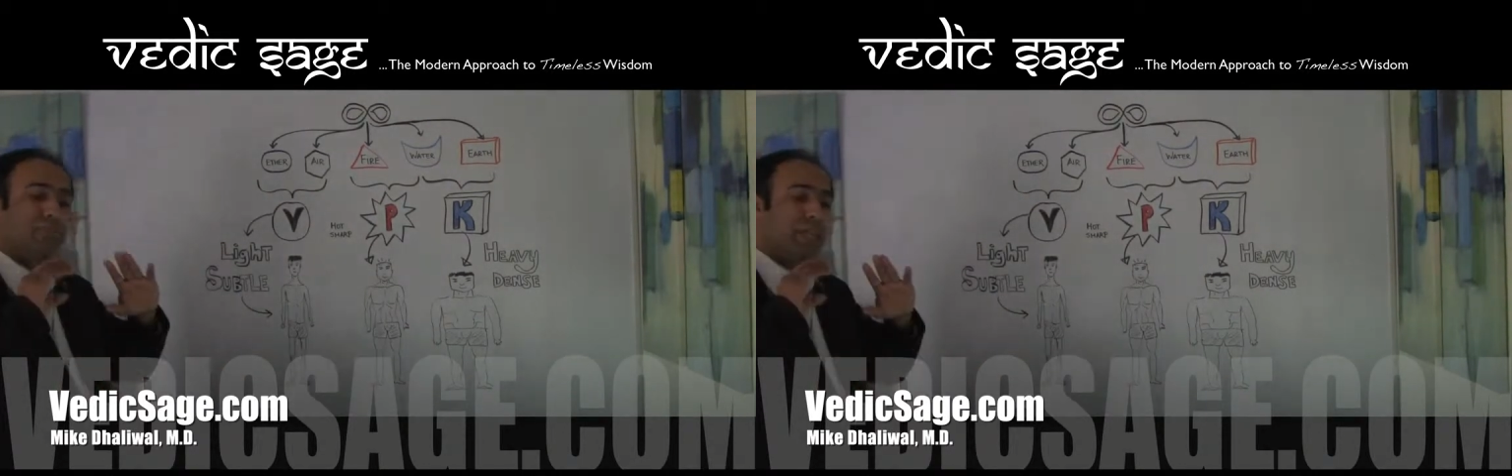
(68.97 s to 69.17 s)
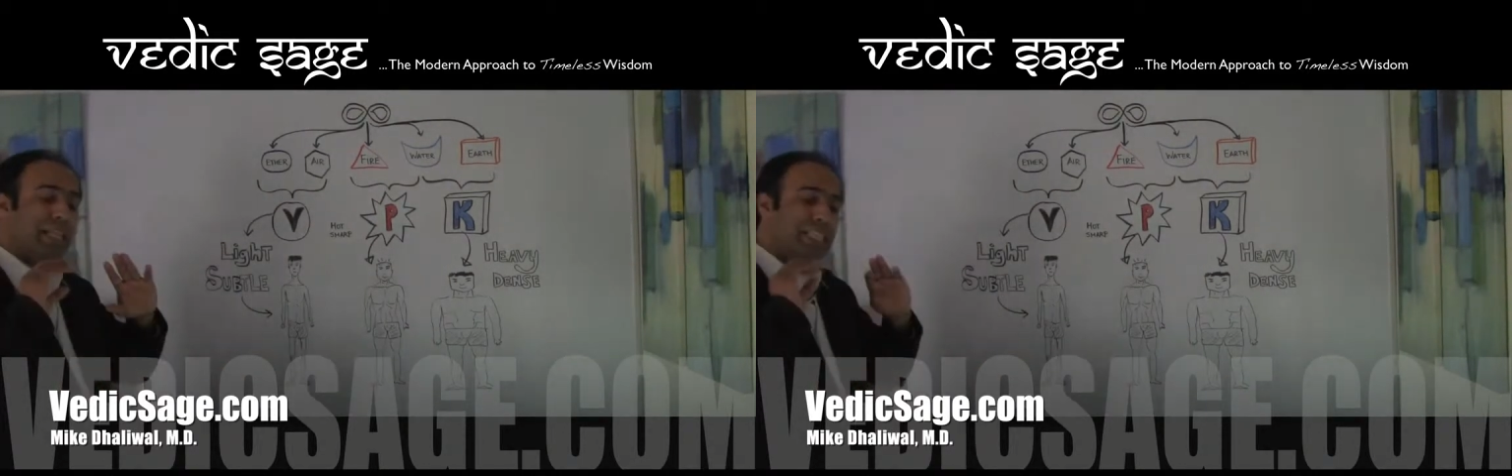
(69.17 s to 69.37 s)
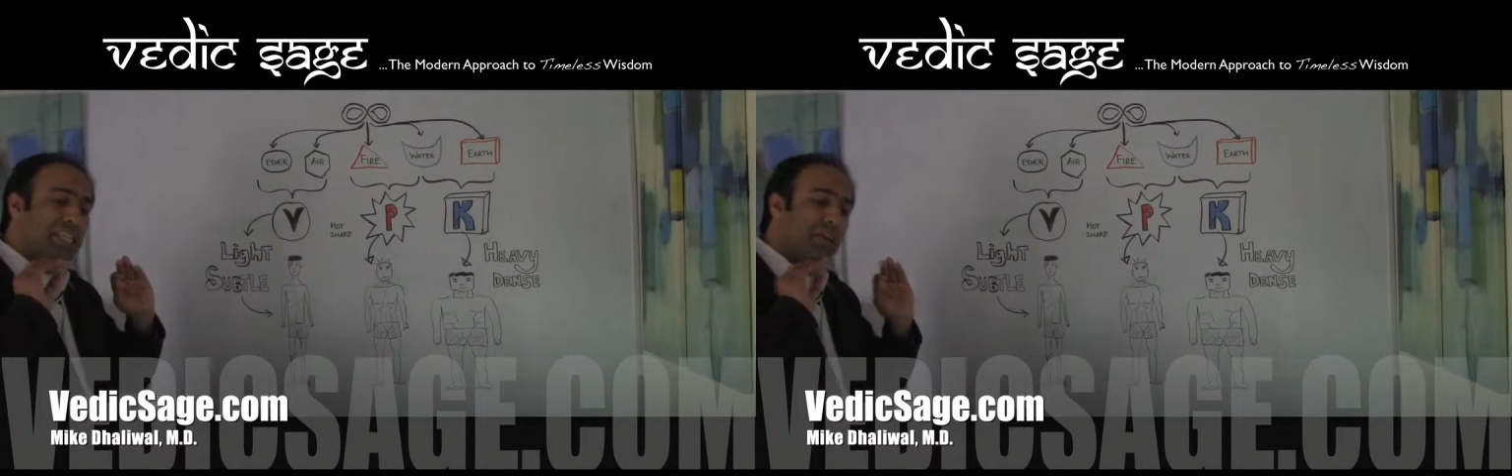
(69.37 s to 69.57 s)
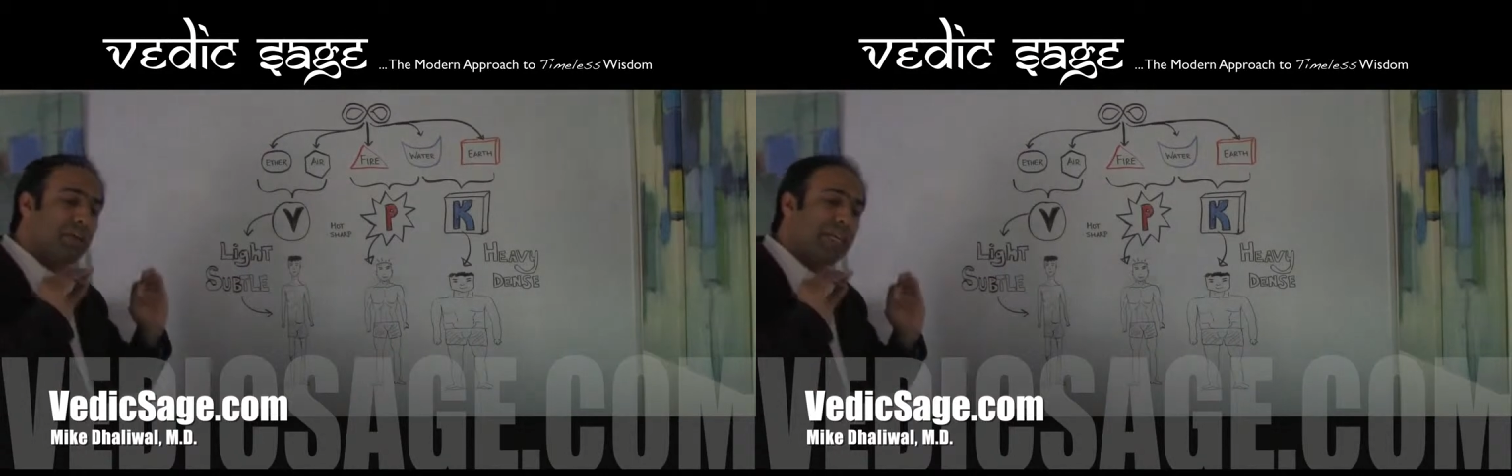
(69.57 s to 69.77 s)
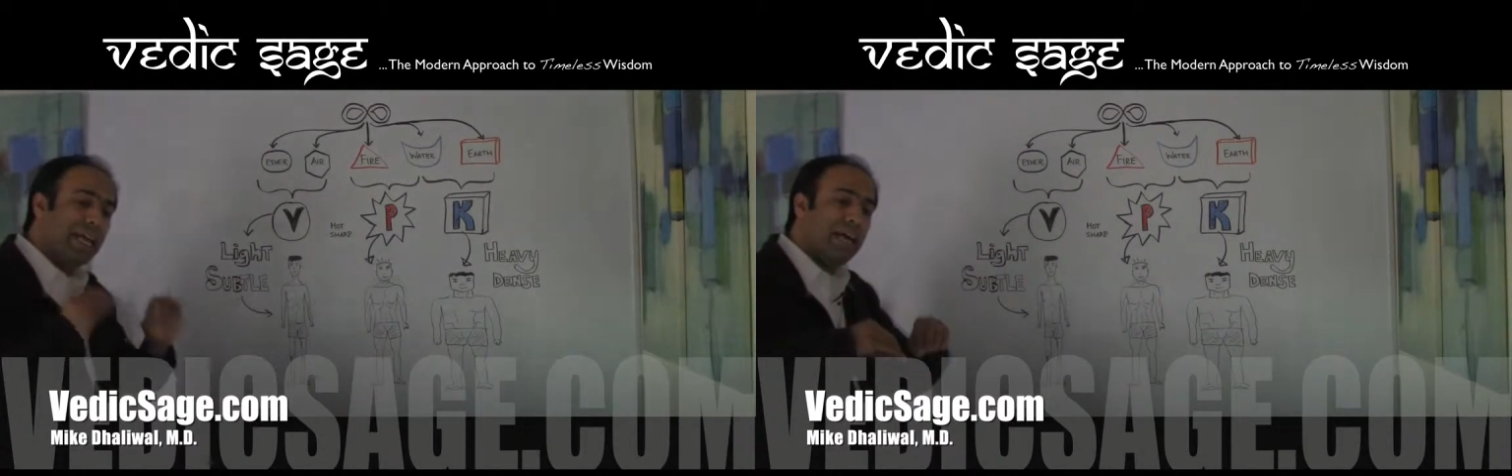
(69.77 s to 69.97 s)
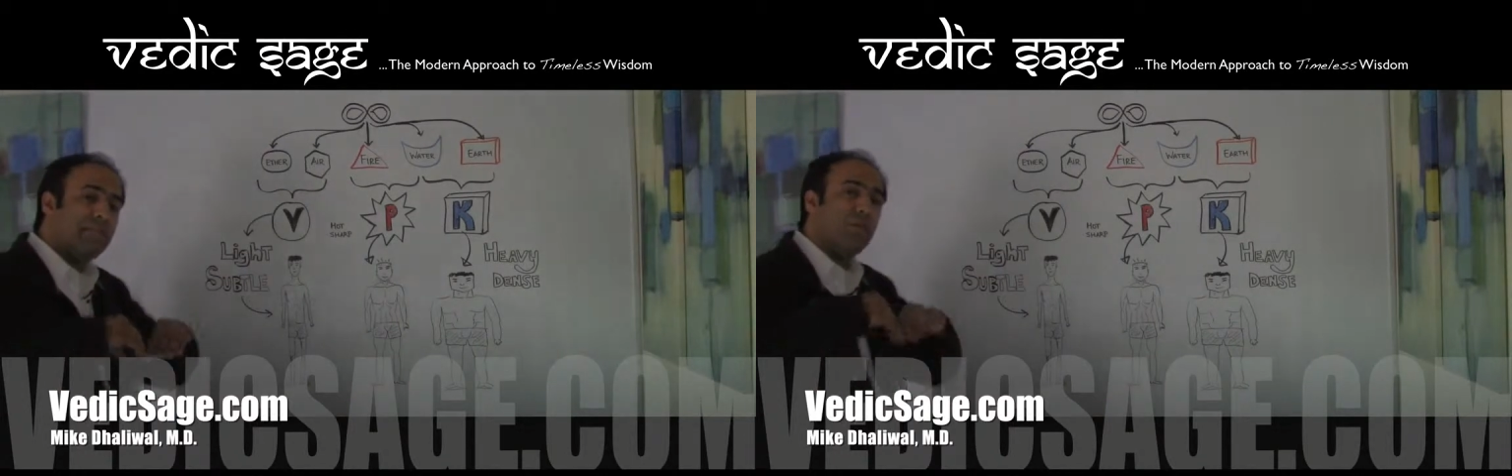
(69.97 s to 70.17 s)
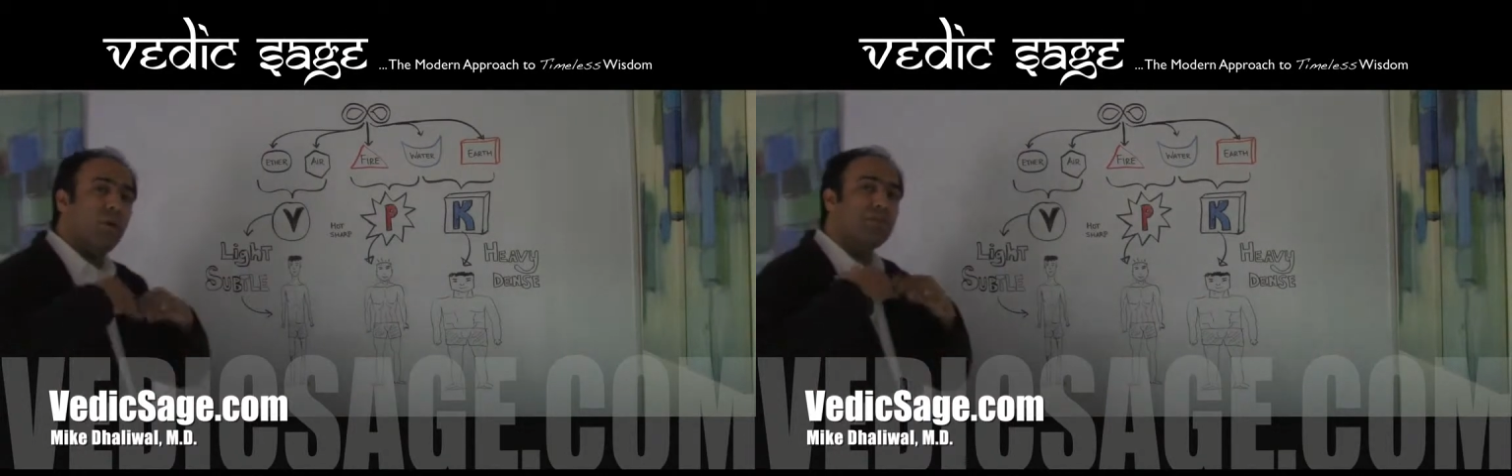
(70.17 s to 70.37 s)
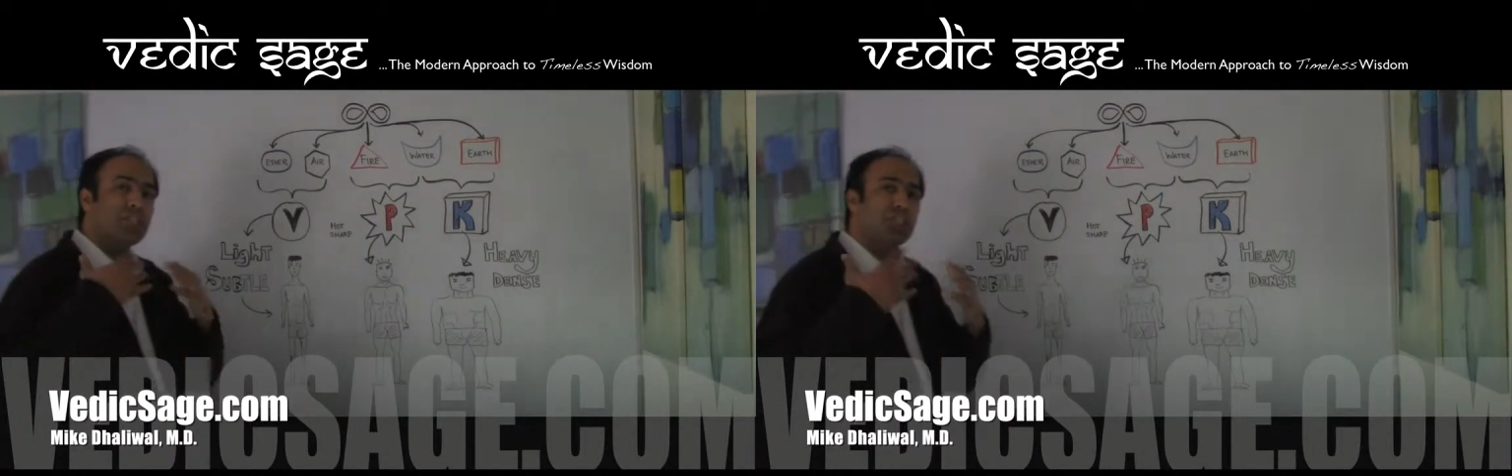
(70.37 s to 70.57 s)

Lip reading: and they generally have more of a